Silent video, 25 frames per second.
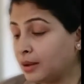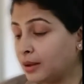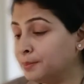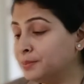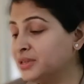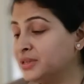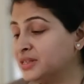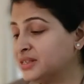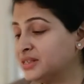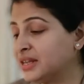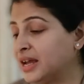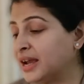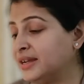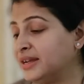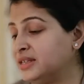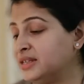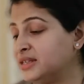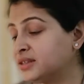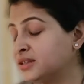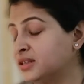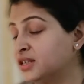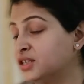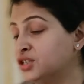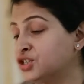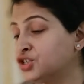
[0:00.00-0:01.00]
Besides
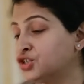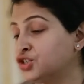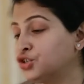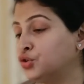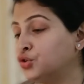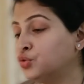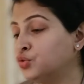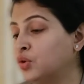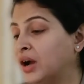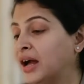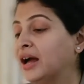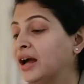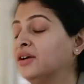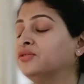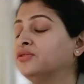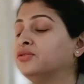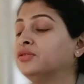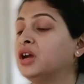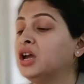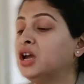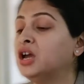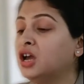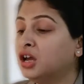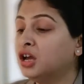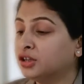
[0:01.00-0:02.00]
this, you have